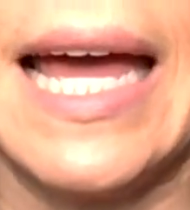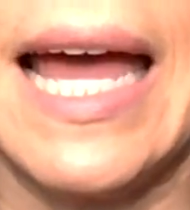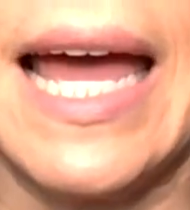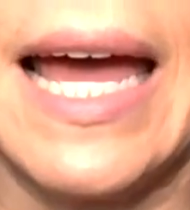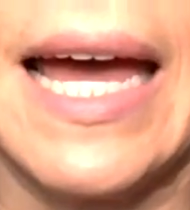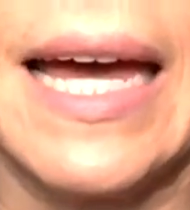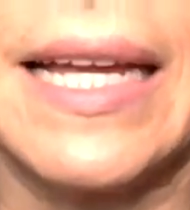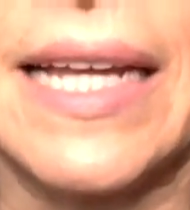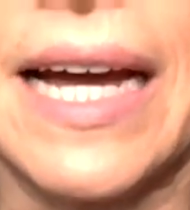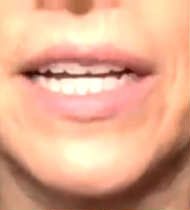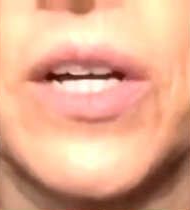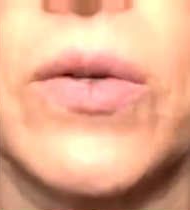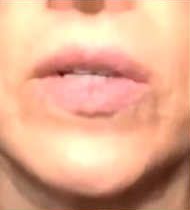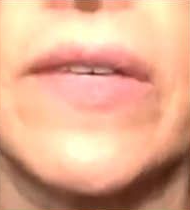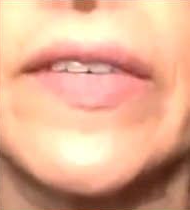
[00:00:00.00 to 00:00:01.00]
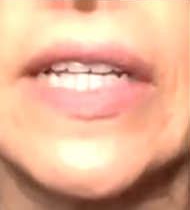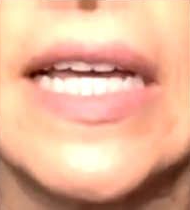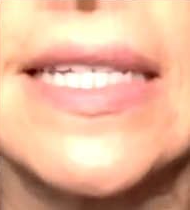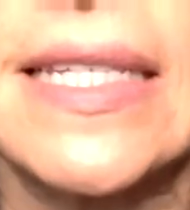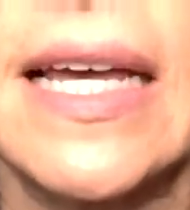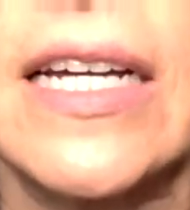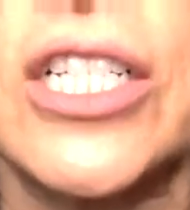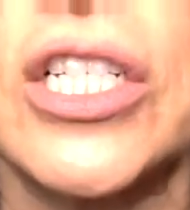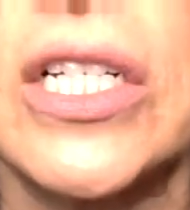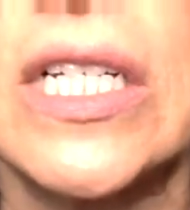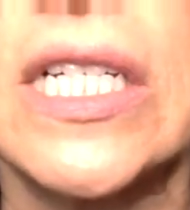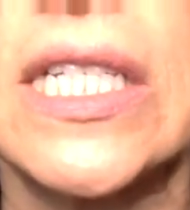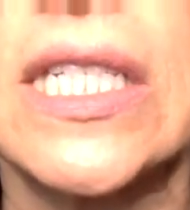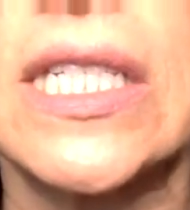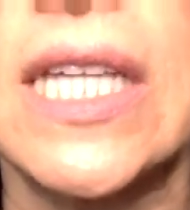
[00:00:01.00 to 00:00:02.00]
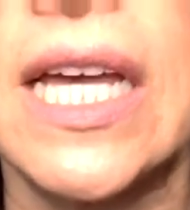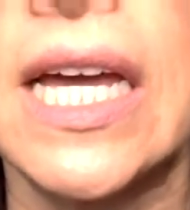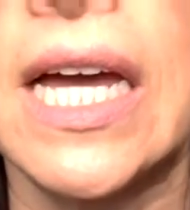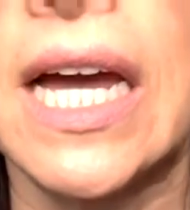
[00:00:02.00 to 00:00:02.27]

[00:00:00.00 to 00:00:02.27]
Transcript: And I don't live in Los Angeles.